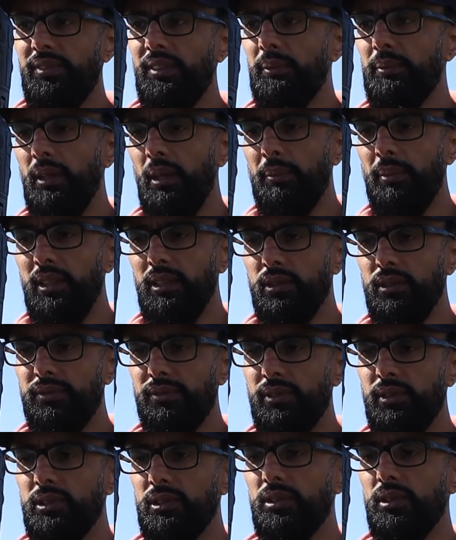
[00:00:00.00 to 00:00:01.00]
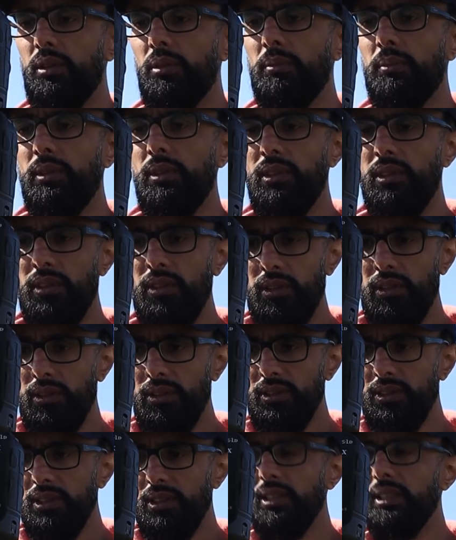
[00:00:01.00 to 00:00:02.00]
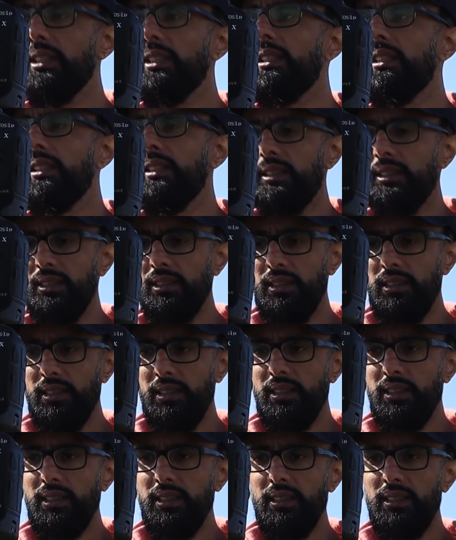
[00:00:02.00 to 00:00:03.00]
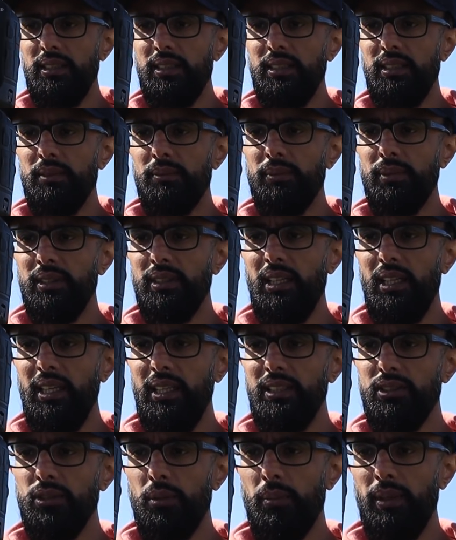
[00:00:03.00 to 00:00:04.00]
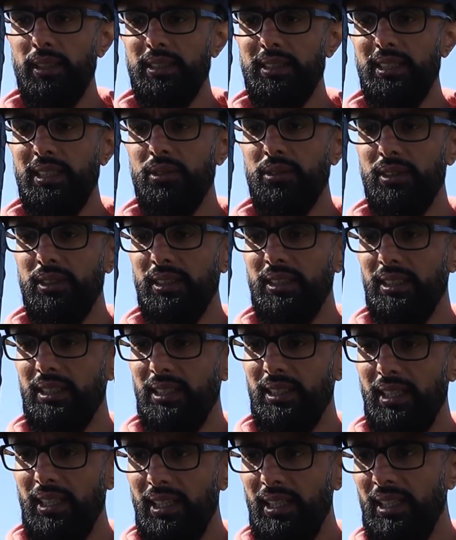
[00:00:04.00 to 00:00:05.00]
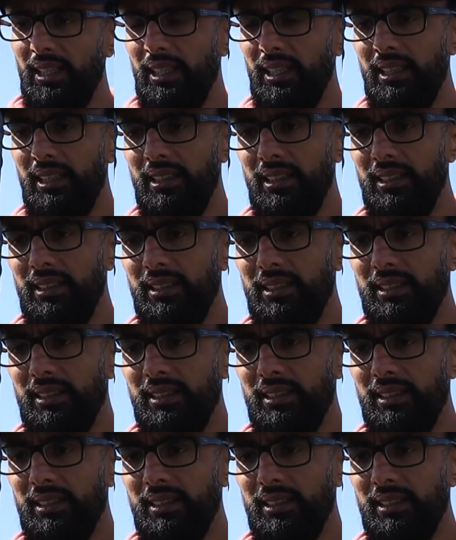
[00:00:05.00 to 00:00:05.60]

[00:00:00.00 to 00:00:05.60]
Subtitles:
flip that back to photo mode. Bring the ISO back down again.